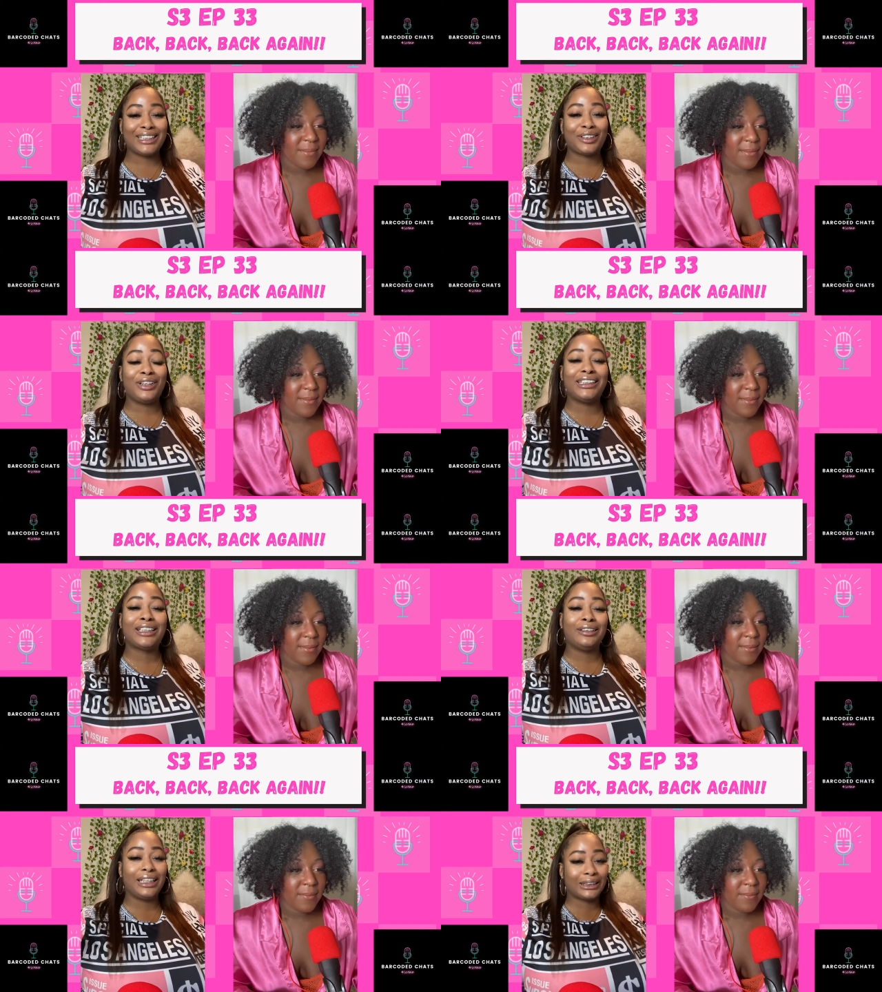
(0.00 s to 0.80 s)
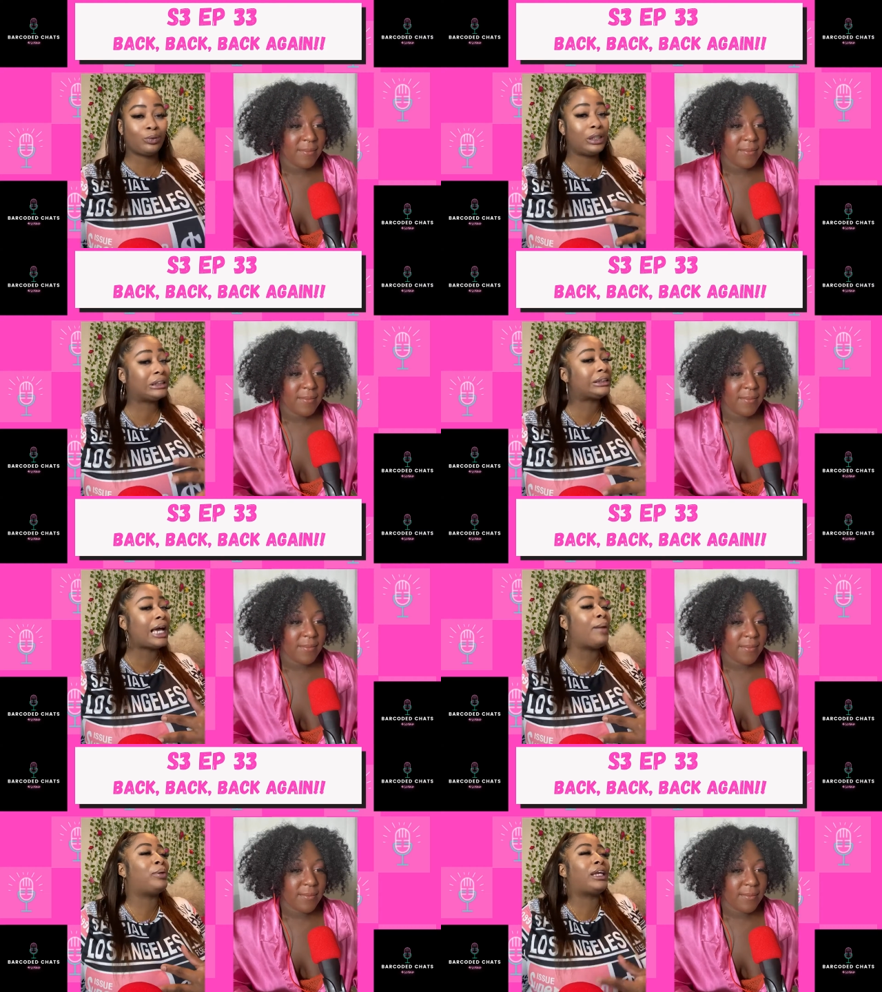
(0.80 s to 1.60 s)
Speaker 1: So this week's
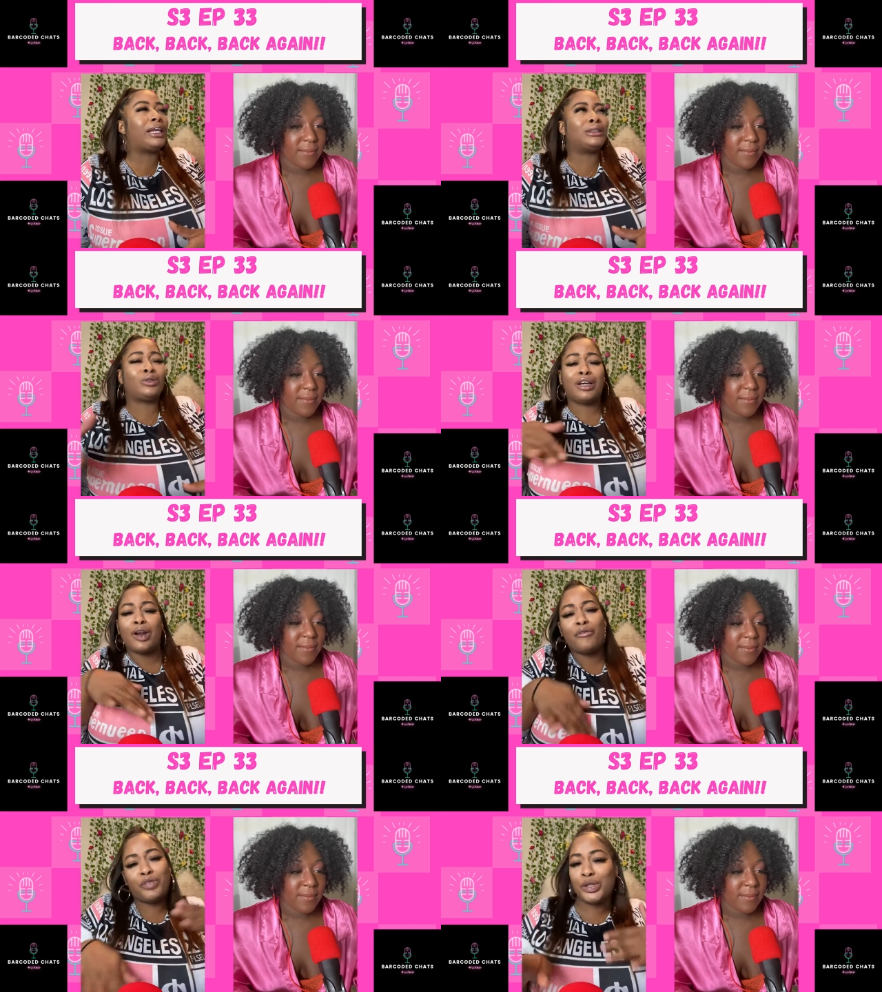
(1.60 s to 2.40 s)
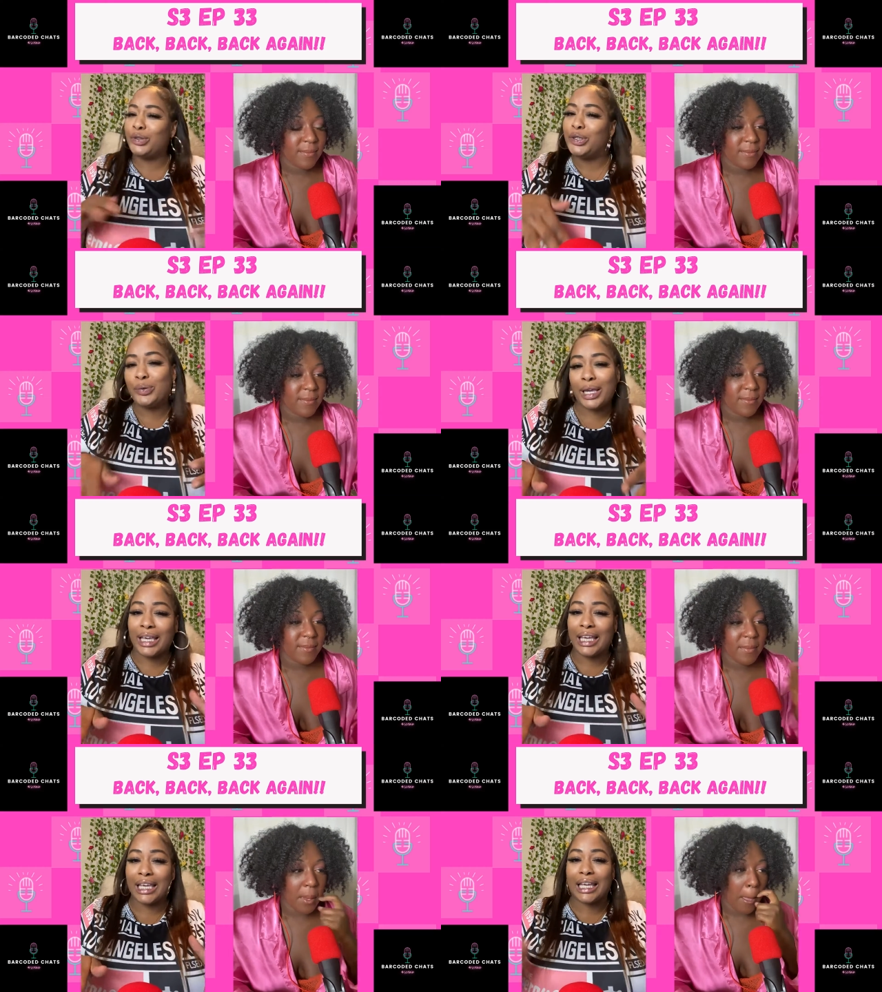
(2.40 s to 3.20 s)
topic is we're going to fill you
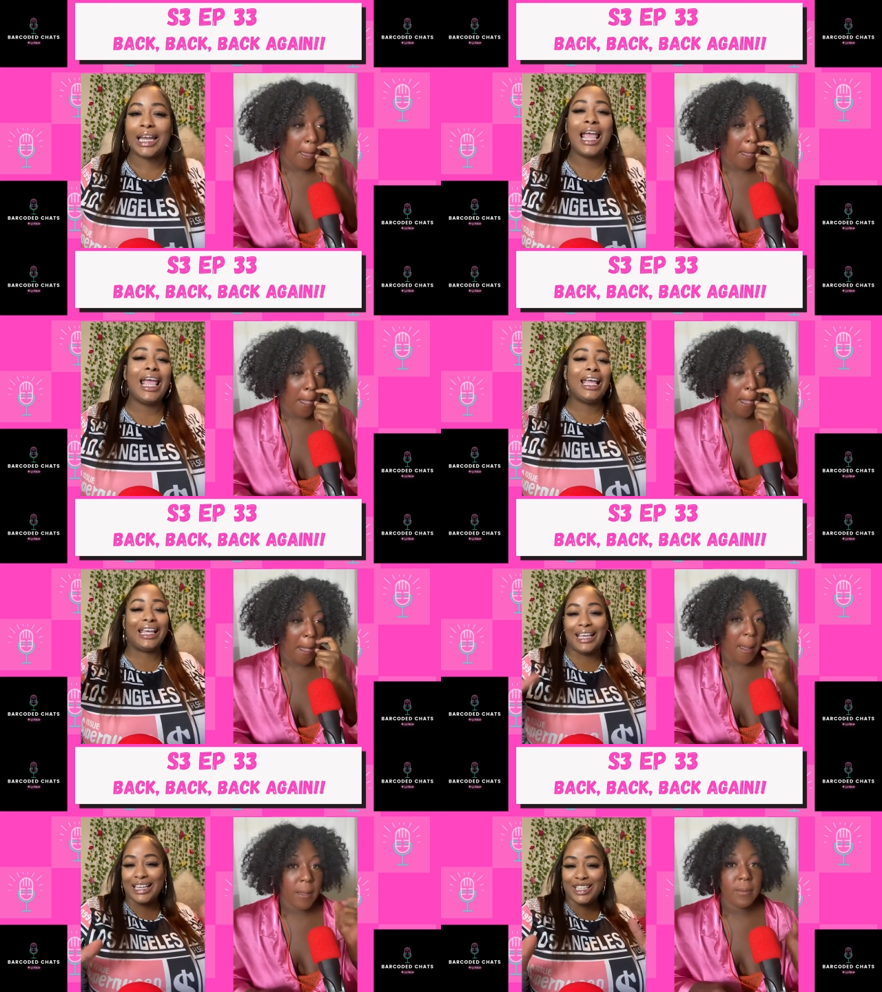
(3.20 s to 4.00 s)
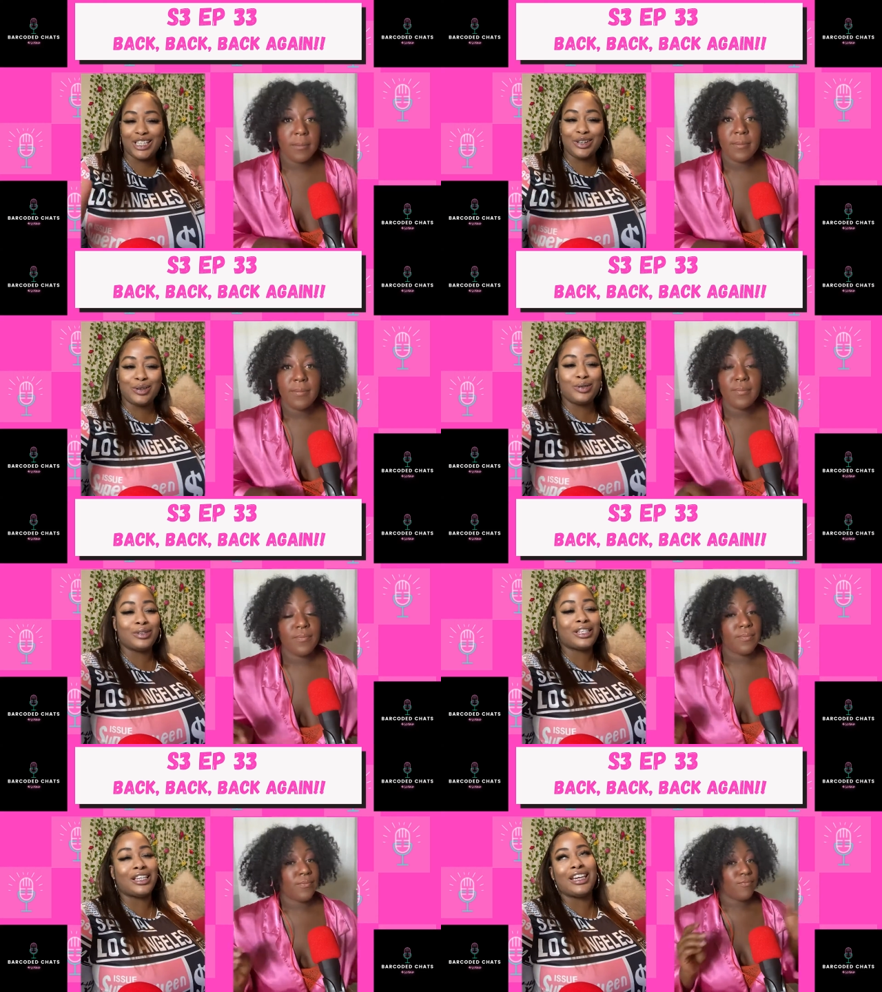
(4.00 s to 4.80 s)
in, get you to
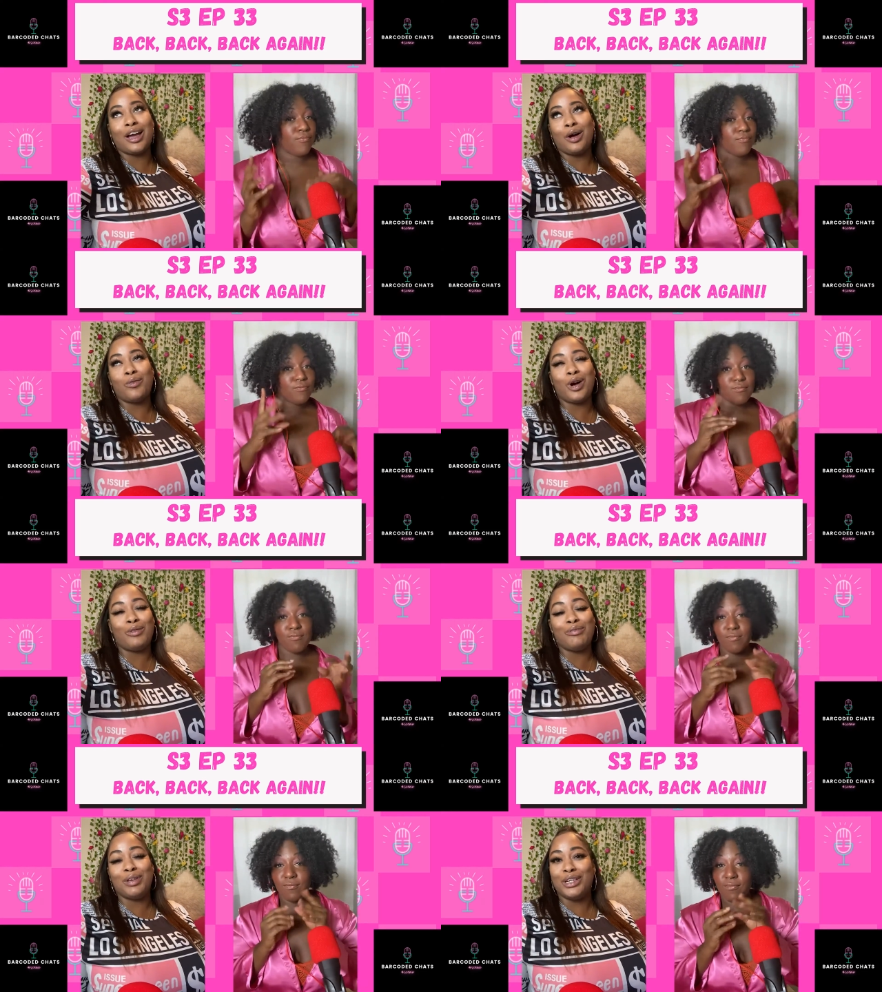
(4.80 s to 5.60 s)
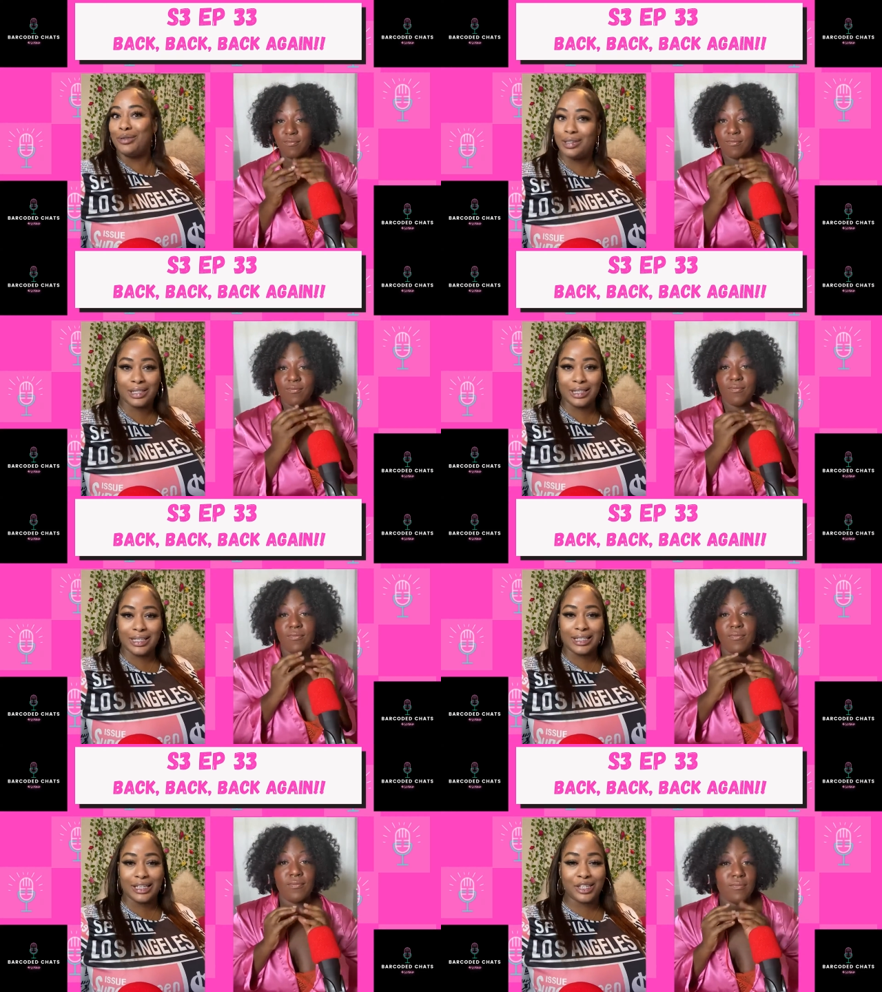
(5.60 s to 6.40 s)
know what we've been doing since season
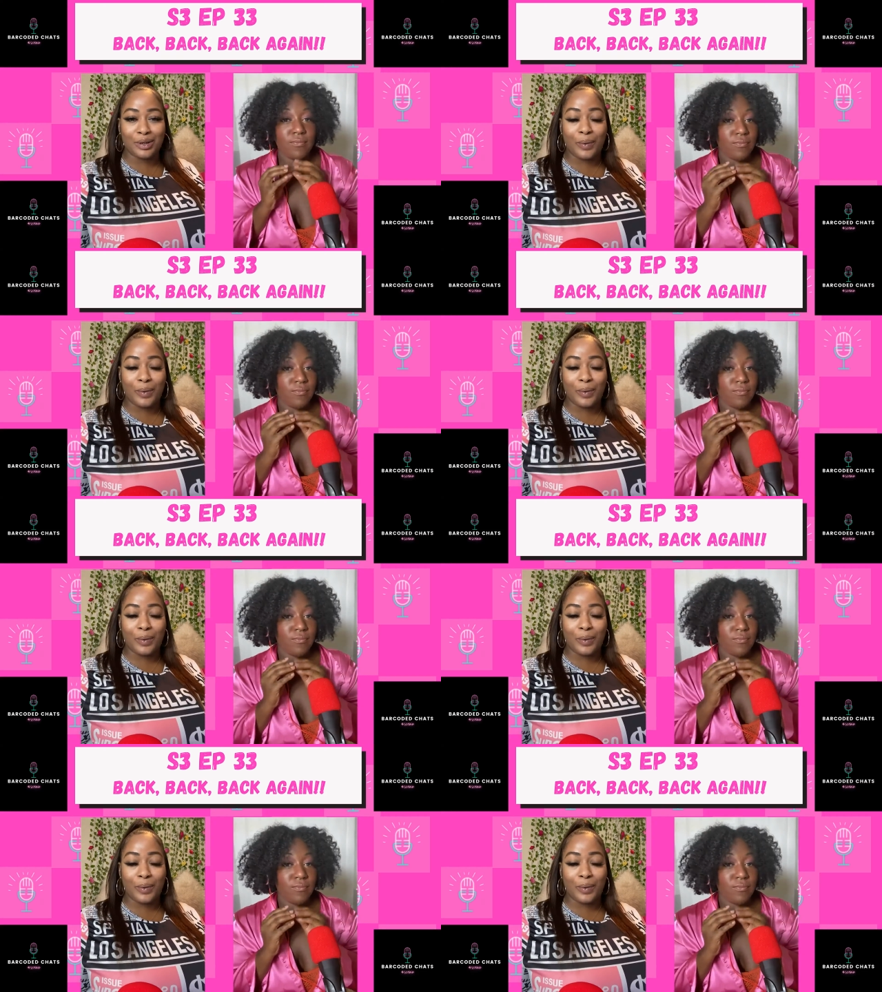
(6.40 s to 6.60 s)
2.